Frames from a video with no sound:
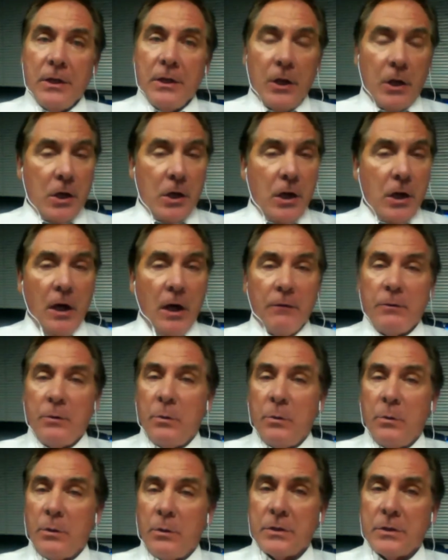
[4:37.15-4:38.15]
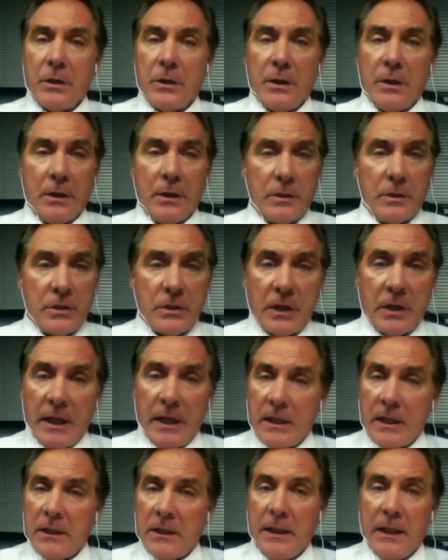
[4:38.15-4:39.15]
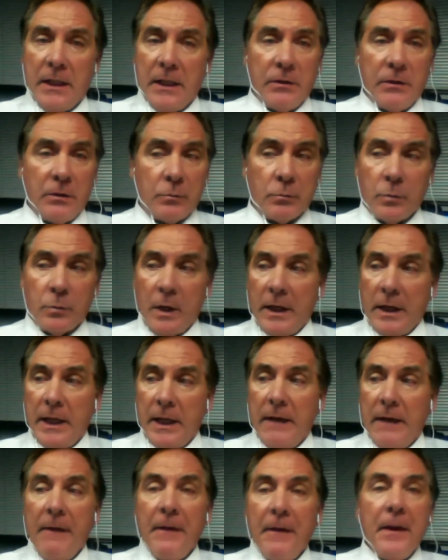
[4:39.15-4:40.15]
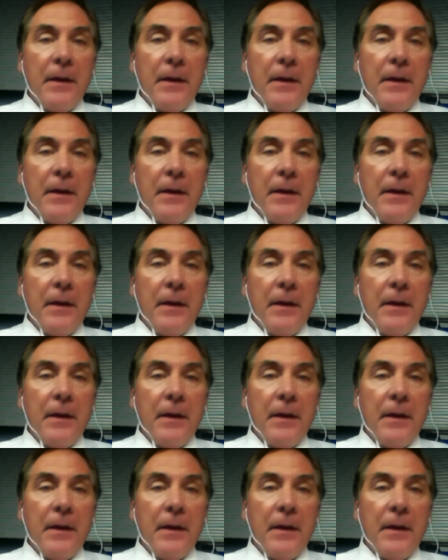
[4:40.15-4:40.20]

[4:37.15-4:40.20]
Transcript: the golf course, the cycling, the running,